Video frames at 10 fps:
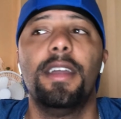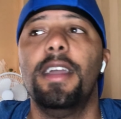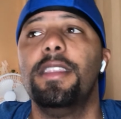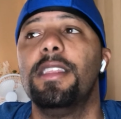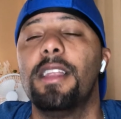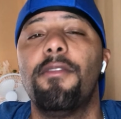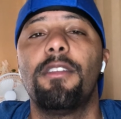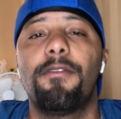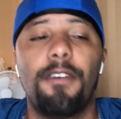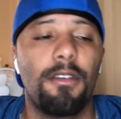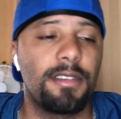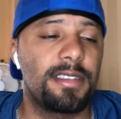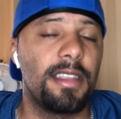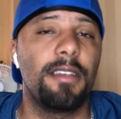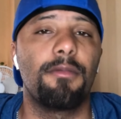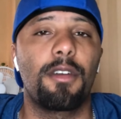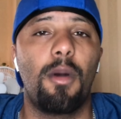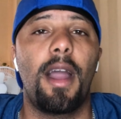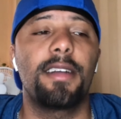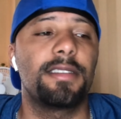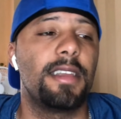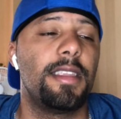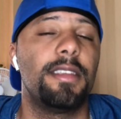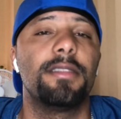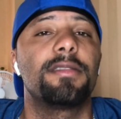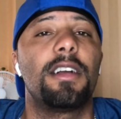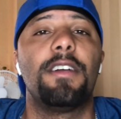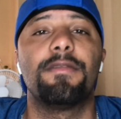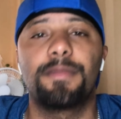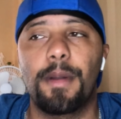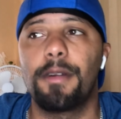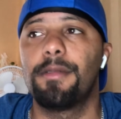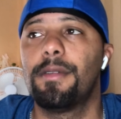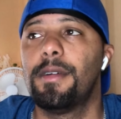and the level of focus that it requires and that it deserves, bro.